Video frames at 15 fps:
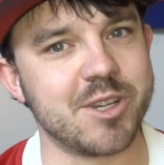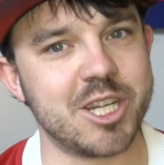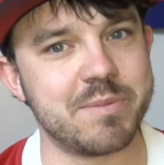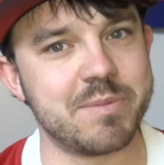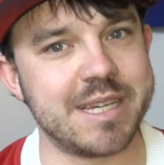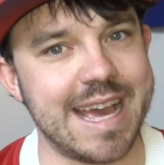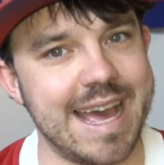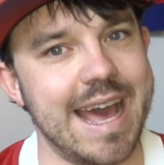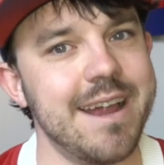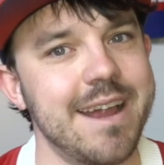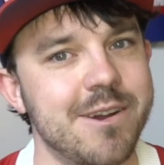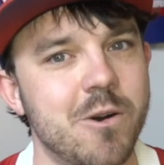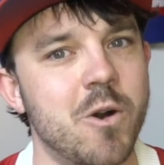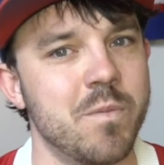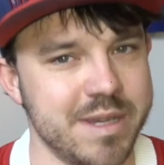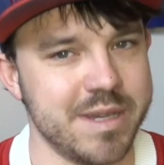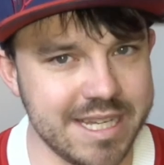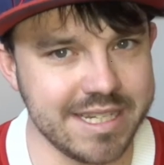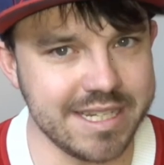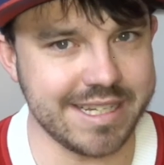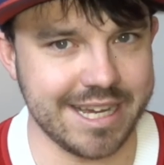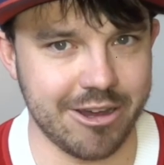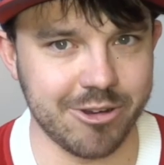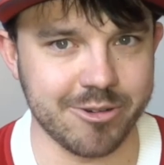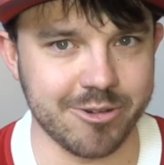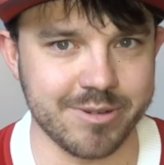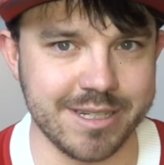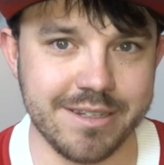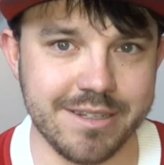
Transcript: to be at home in Calgary.